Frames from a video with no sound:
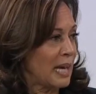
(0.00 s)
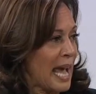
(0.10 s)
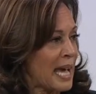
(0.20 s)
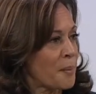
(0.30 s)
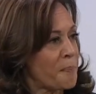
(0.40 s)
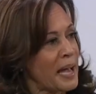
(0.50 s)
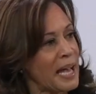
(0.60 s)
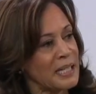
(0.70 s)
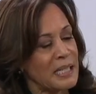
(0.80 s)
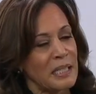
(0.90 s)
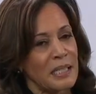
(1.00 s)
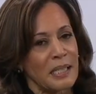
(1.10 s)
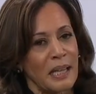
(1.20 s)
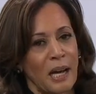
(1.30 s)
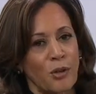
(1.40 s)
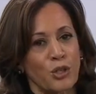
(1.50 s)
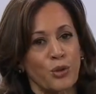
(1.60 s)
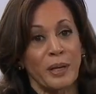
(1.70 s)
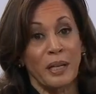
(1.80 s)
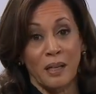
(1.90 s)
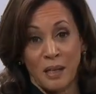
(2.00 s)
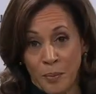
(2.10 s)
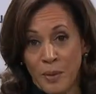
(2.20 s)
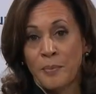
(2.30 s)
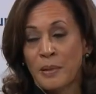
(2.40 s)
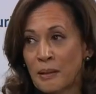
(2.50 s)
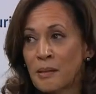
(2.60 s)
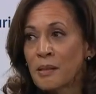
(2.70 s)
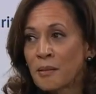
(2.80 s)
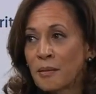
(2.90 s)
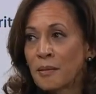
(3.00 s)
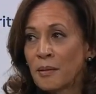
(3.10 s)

and abandoned our treaty commitments.